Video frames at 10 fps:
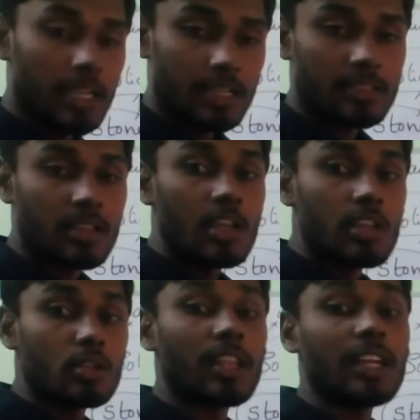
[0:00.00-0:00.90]
Yes.
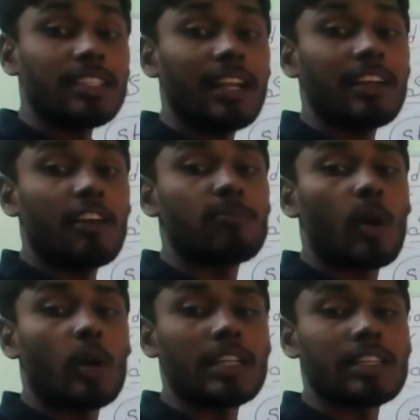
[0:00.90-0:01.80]
So that kind of
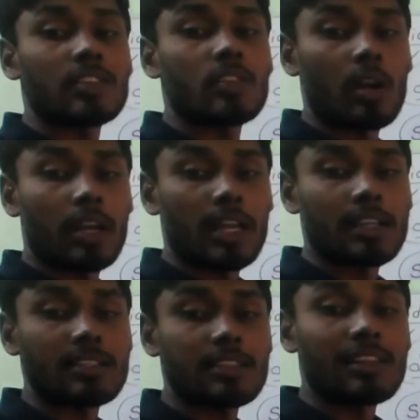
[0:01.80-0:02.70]
body is called
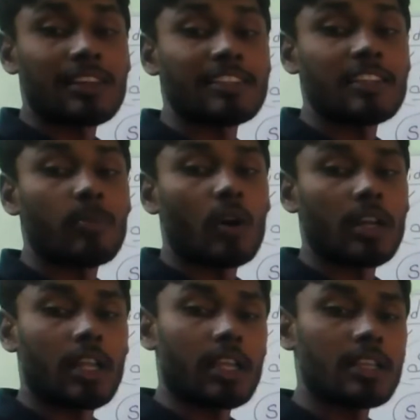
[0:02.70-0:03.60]
as rigid
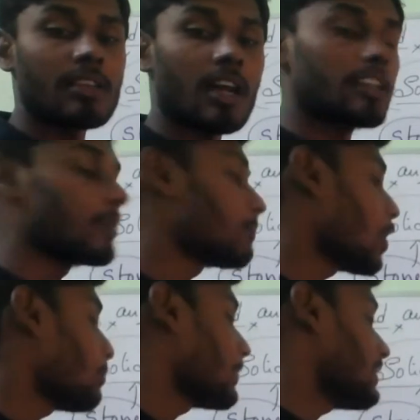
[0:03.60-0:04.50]
bodies, and the
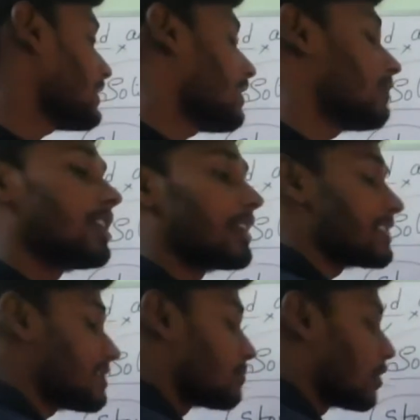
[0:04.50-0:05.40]
property of the
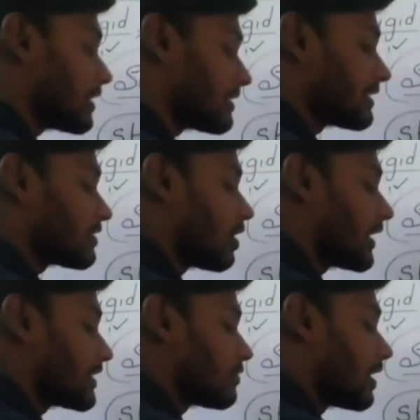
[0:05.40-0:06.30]
rigid bodies is called
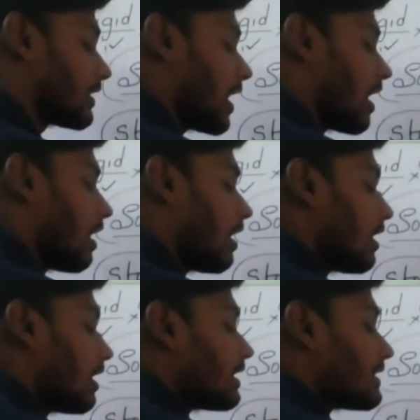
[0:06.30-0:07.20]
as what?
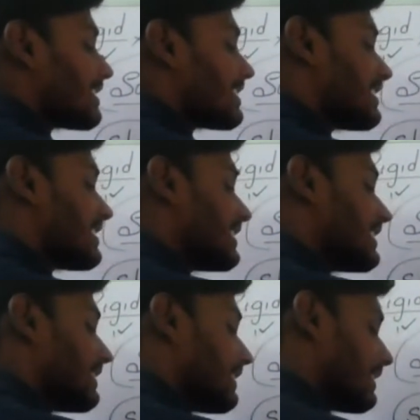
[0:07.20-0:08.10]

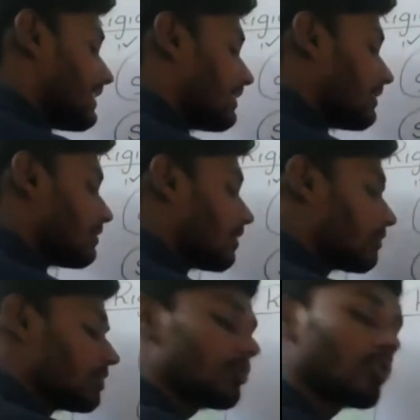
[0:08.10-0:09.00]
Rigidity. What
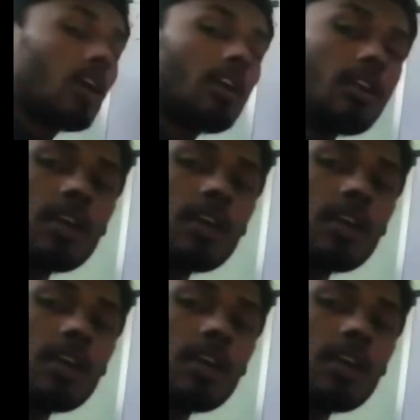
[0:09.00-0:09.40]
we should call?